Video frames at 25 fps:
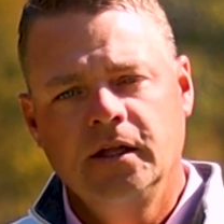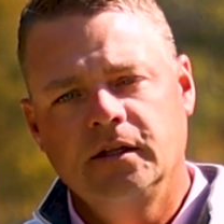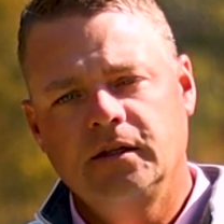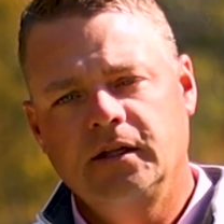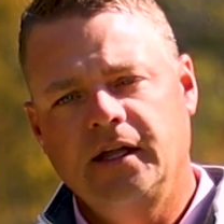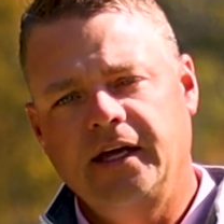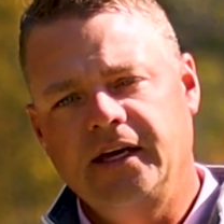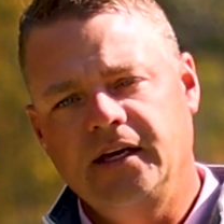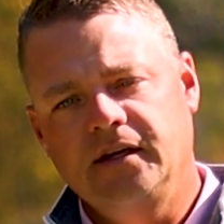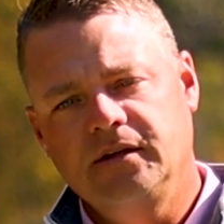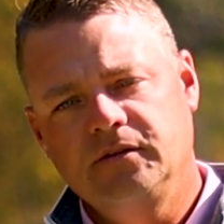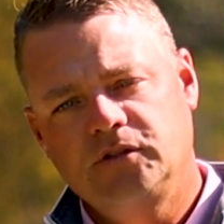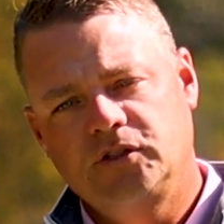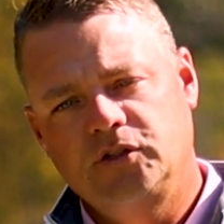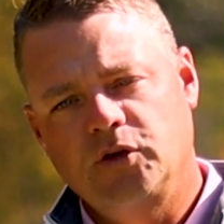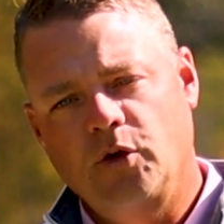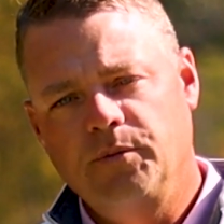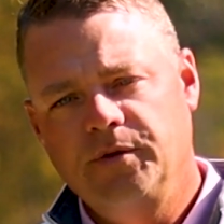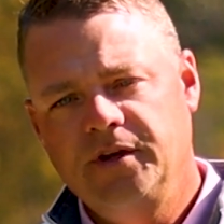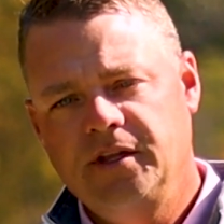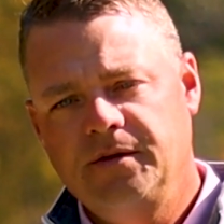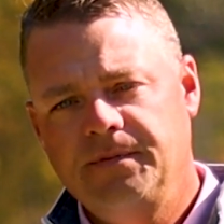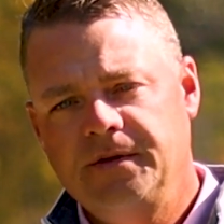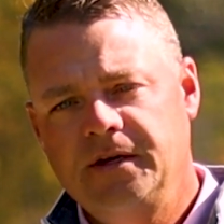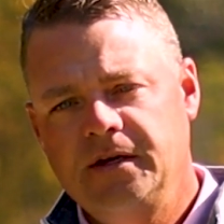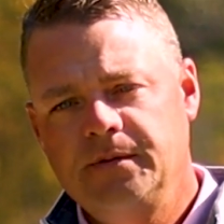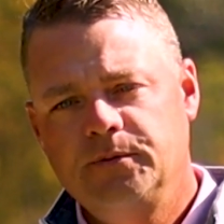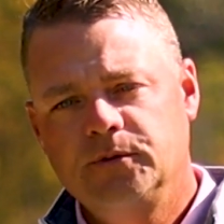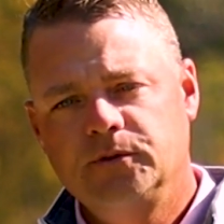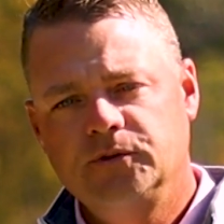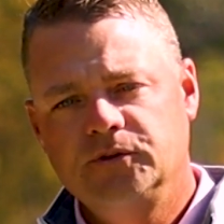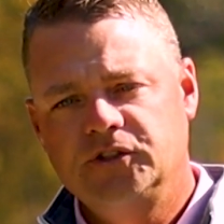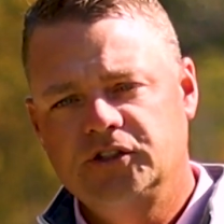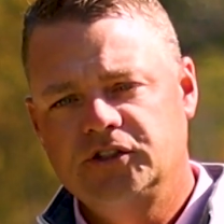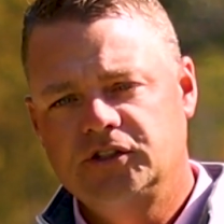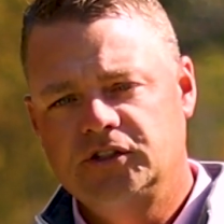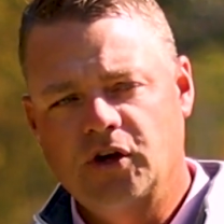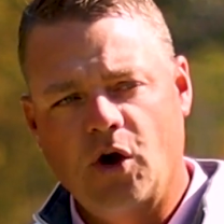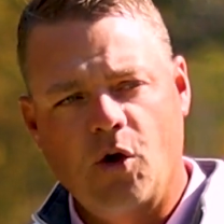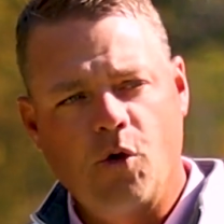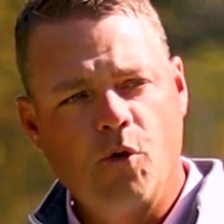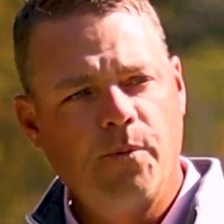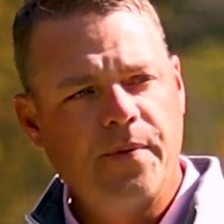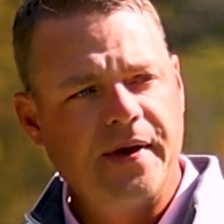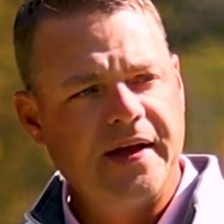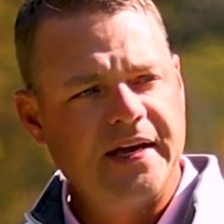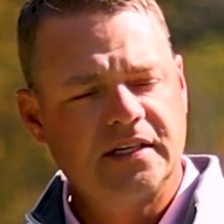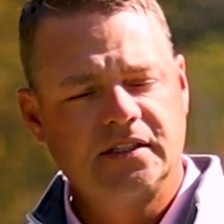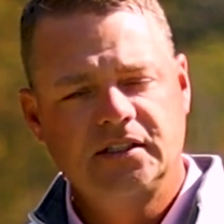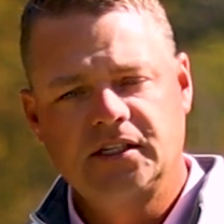Like, so many people just don't
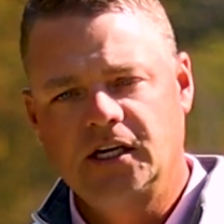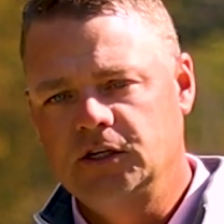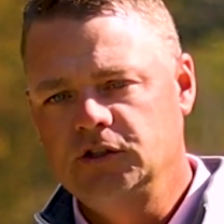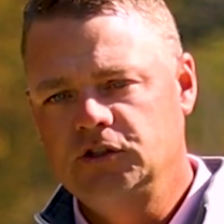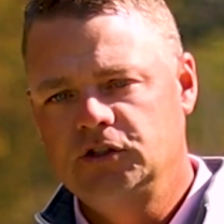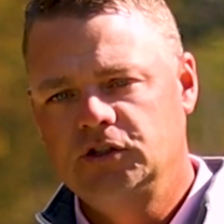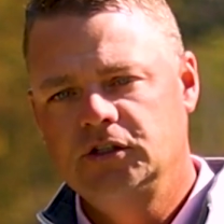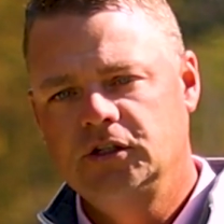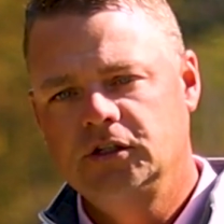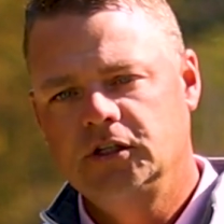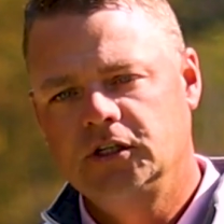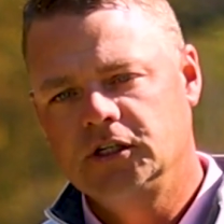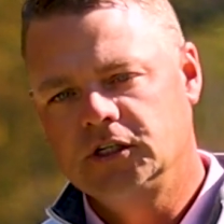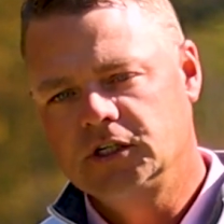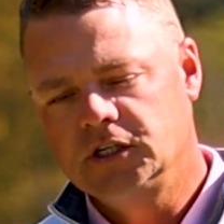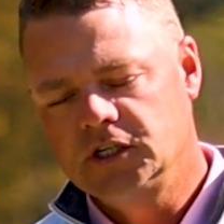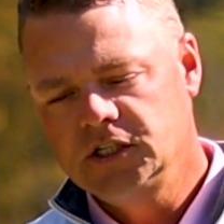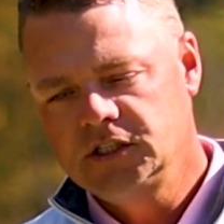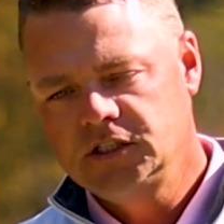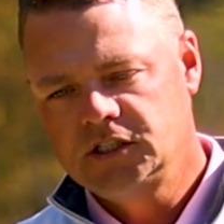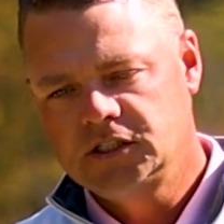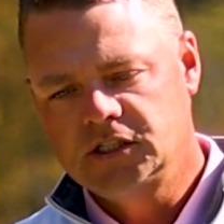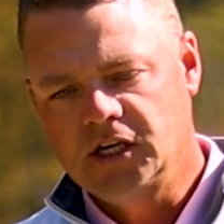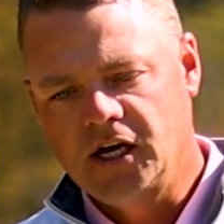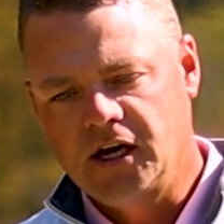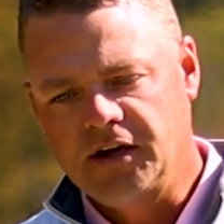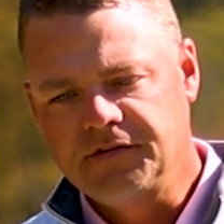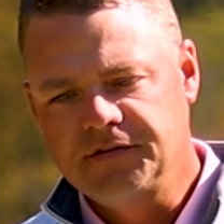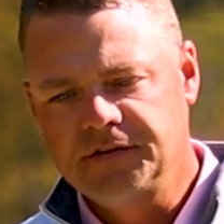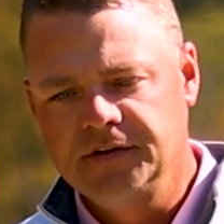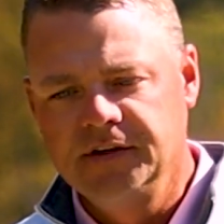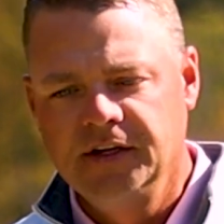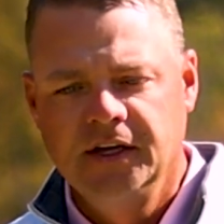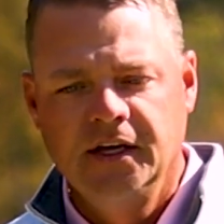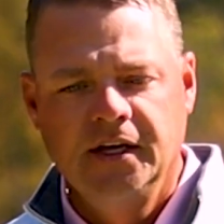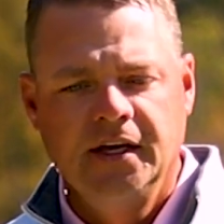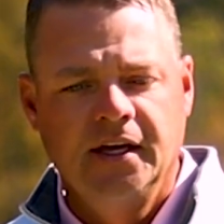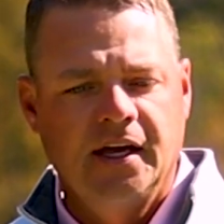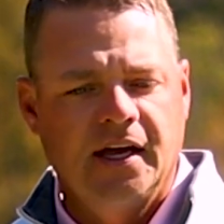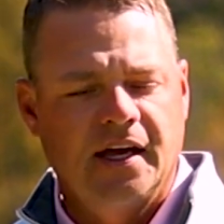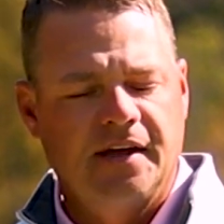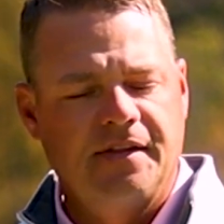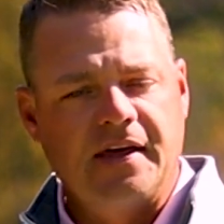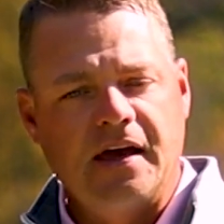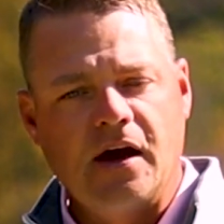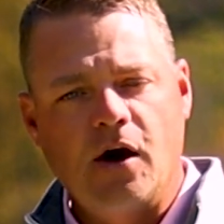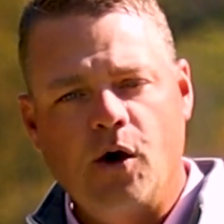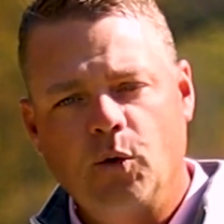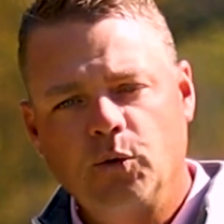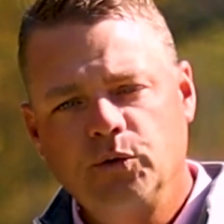pay attention to their good stuff and
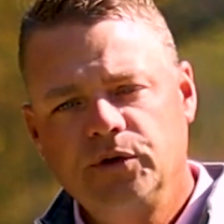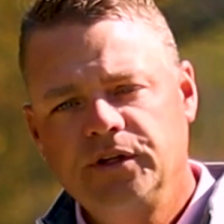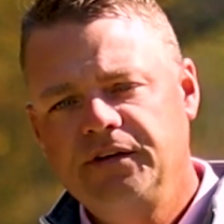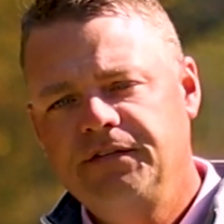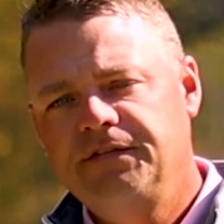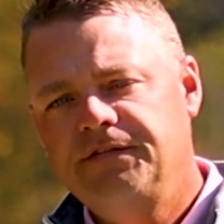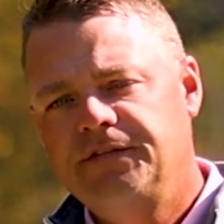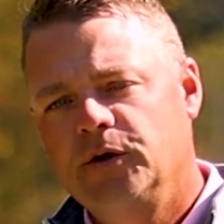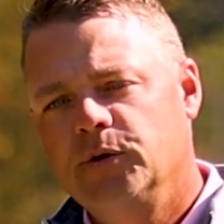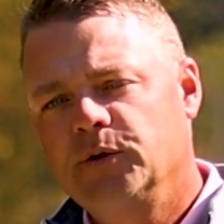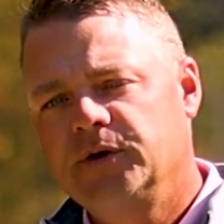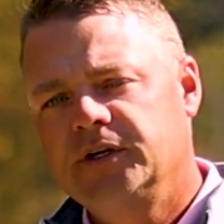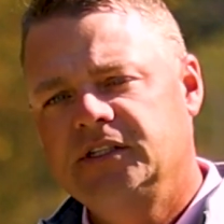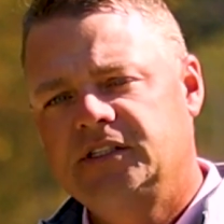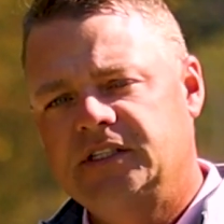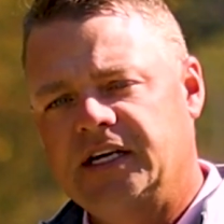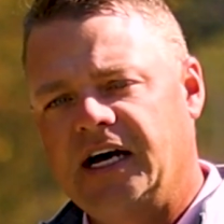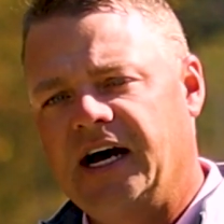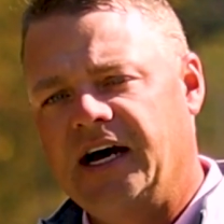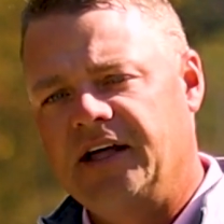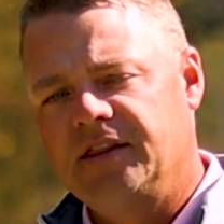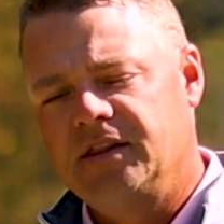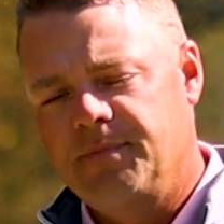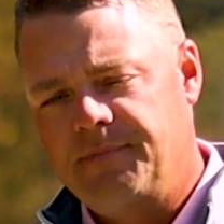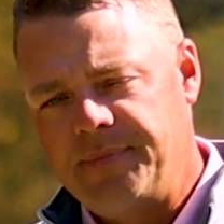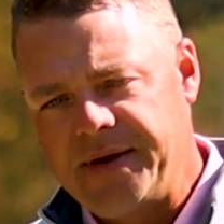they only focus on